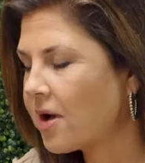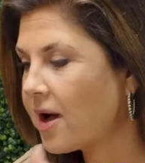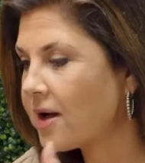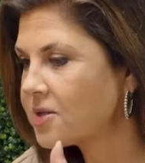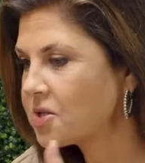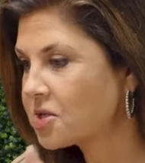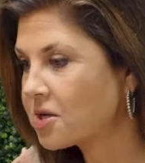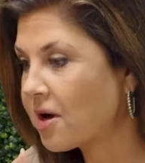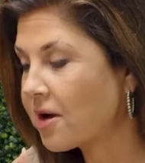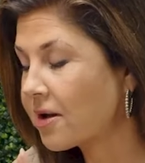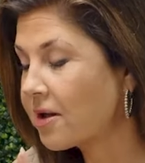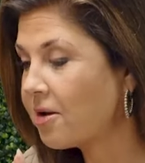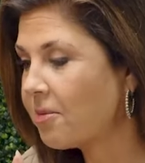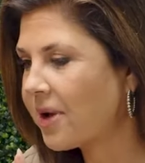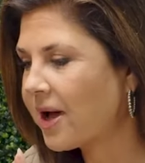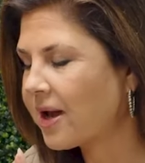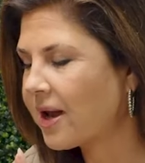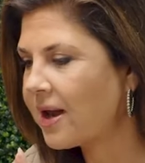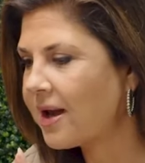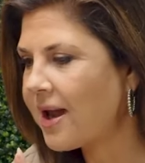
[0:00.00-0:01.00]
to us talking
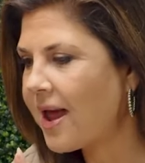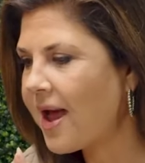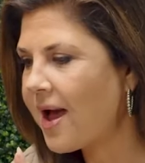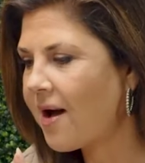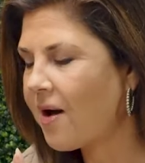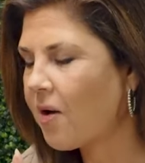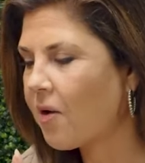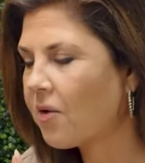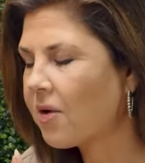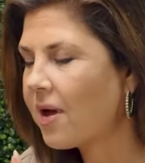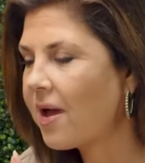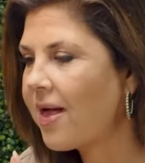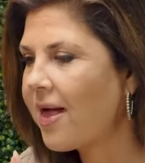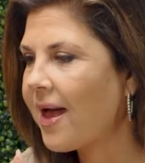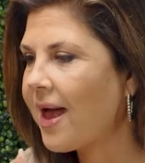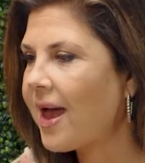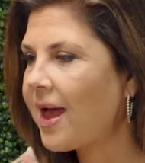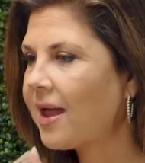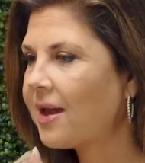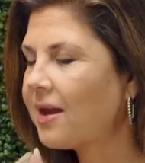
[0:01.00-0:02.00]
about it now.
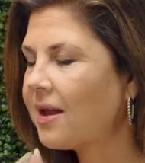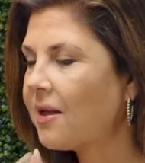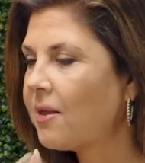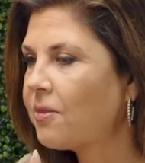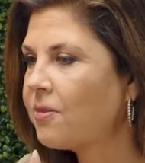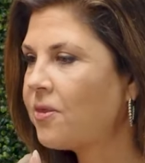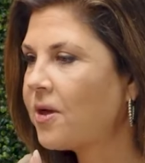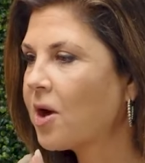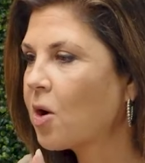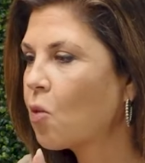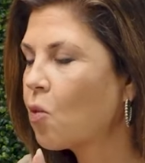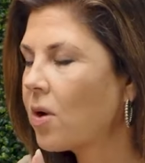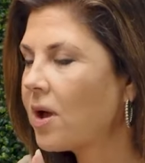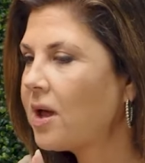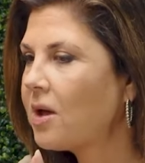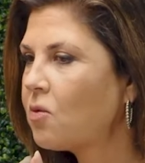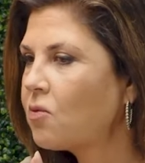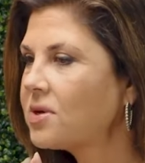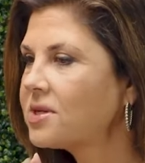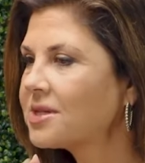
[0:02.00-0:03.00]
And there,
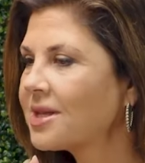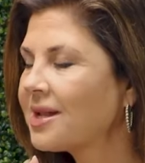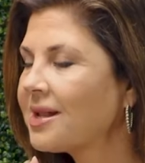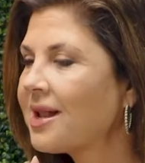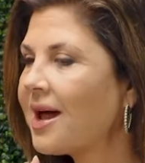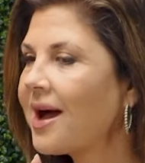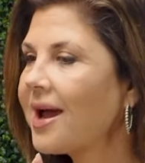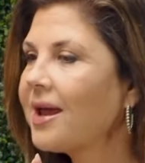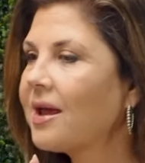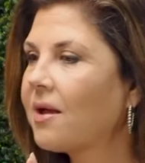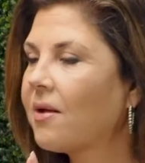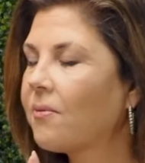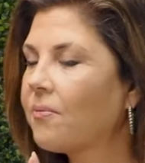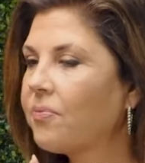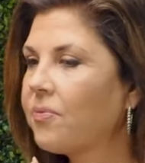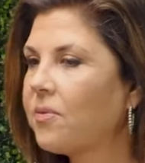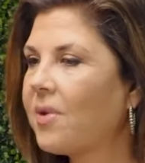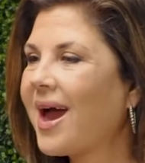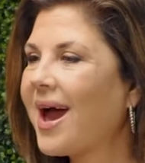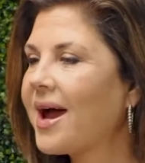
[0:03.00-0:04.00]
it was like
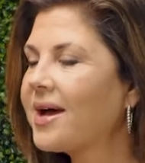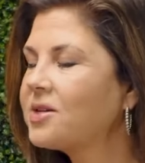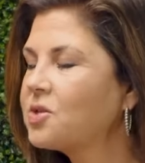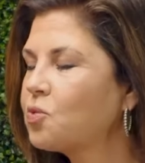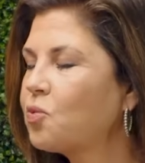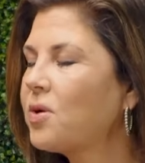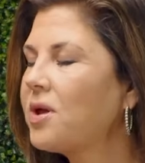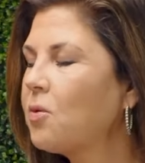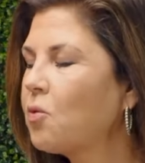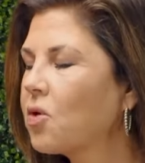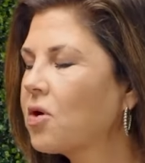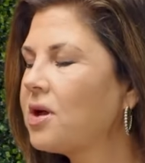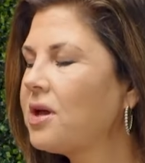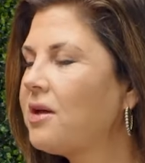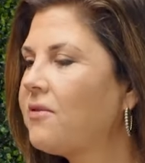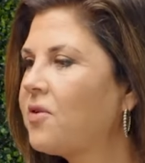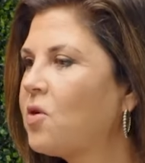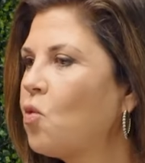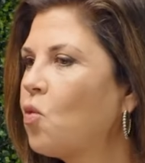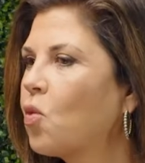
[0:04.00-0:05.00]
as we were
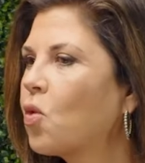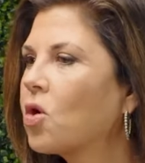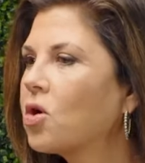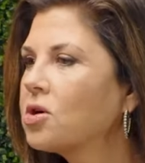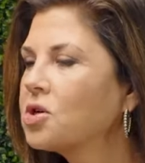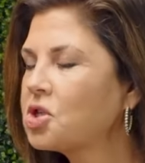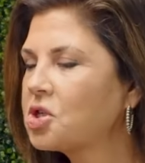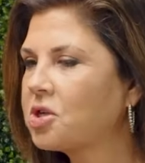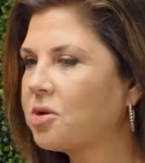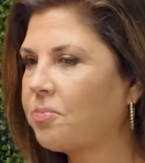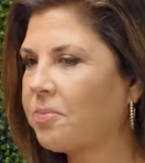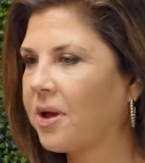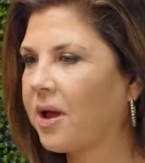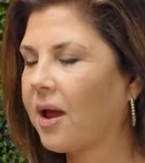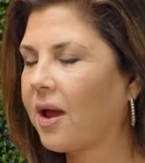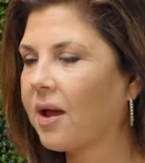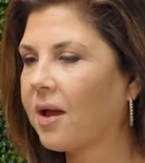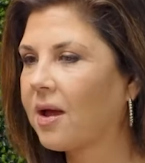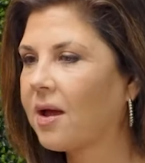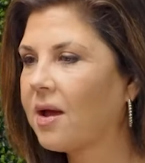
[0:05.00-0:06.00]
even
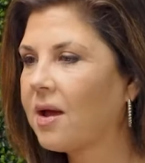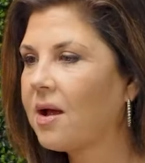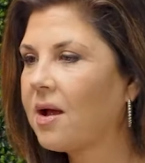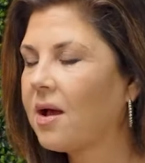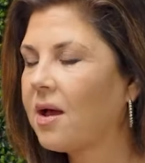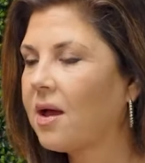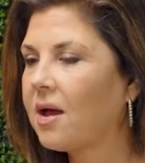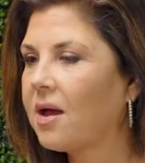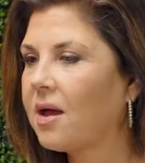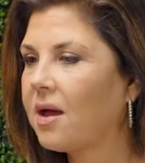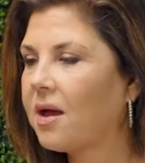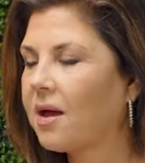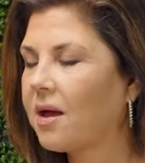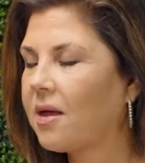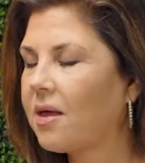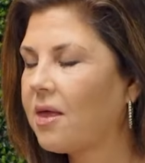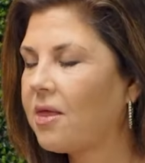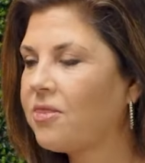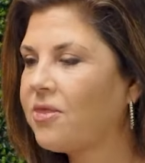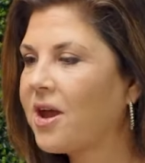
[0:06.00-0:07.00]
worshiping,
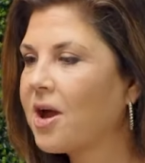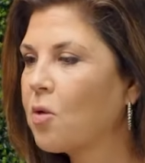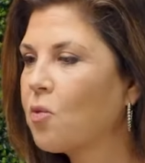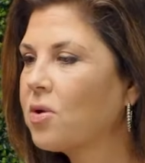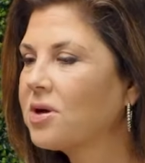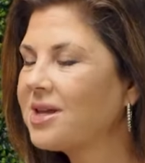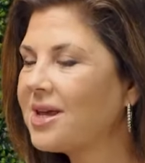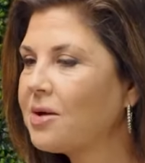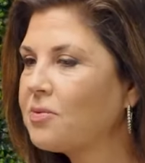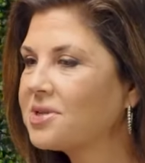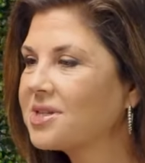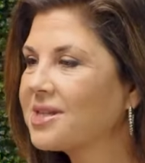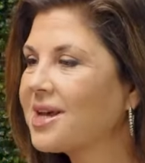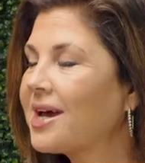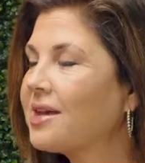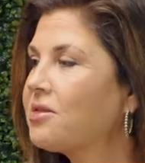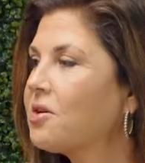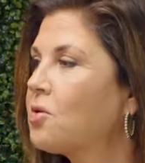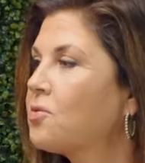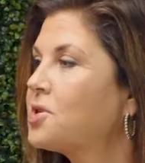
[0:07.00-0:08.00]
there was it was
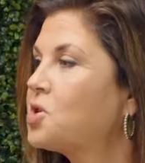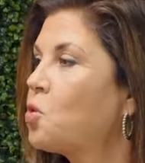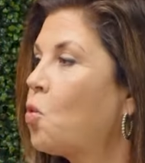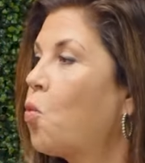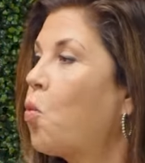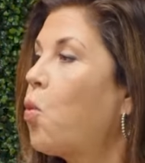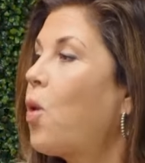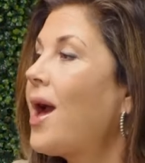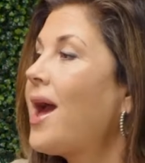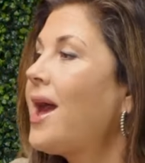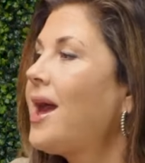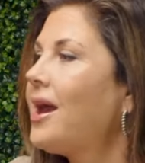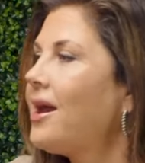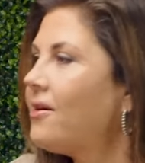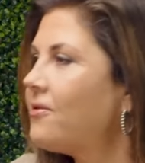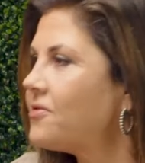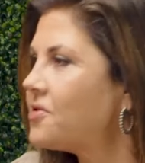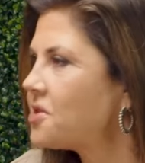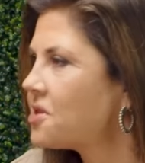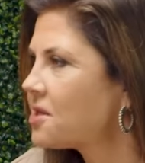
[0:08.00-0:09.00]
like there was
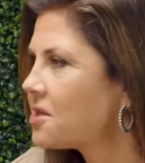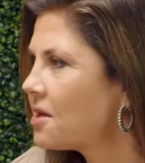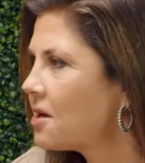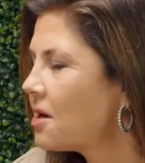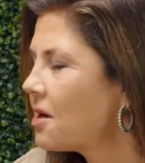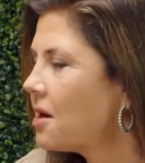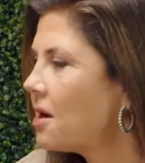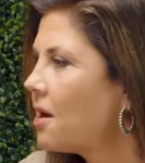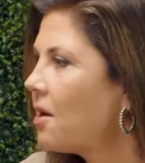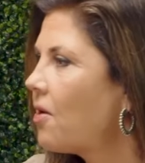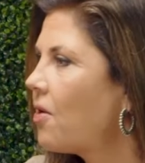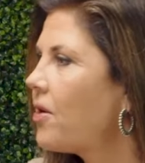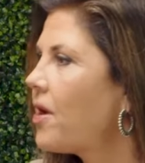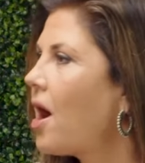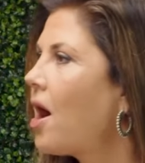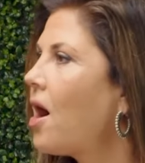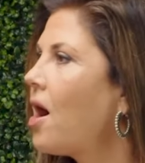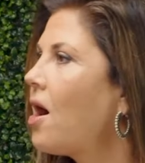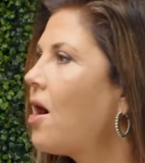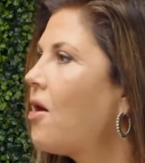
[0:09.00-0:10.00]
waves mm-hmm.
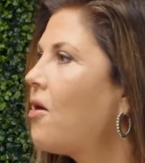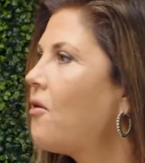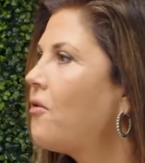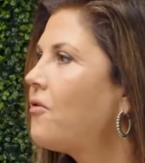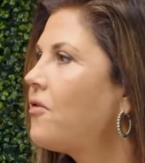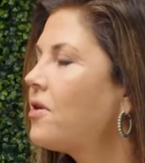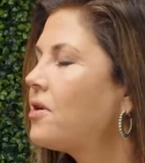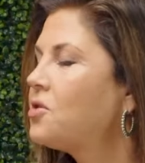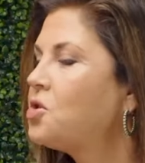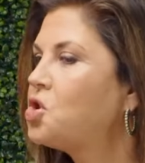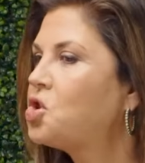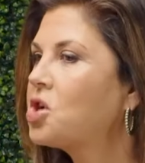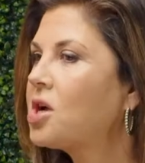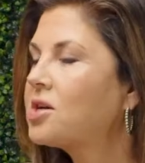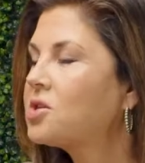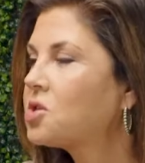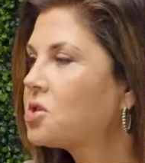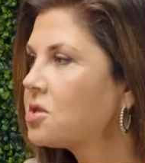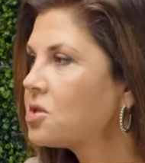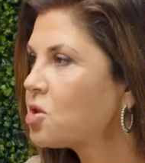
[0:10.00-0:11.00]
of
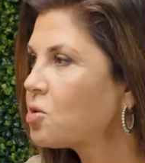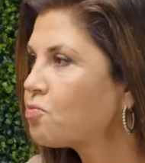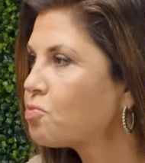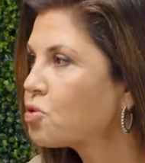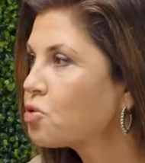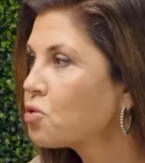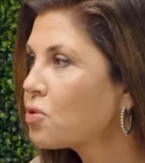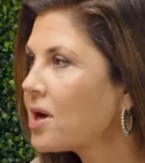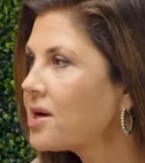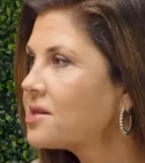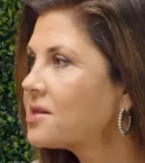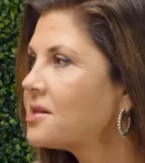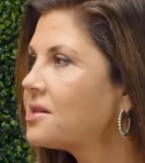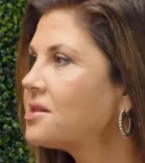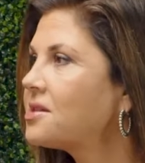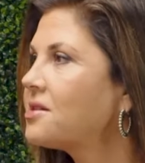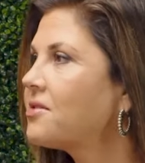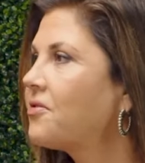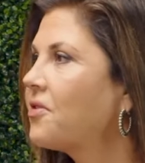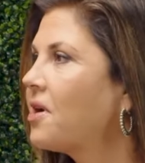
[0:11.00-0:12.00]
just the
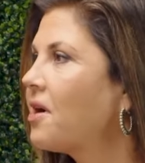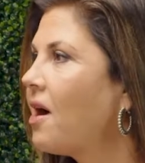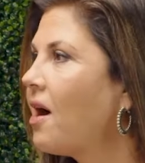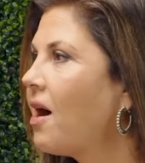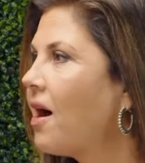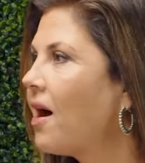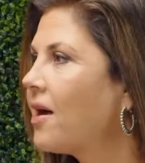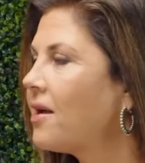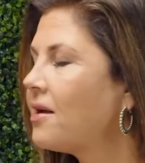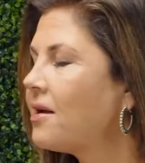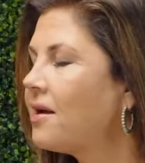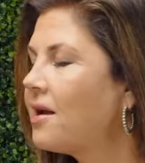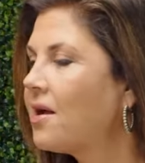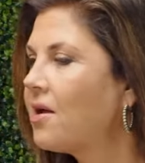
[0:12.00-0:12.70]
presence of God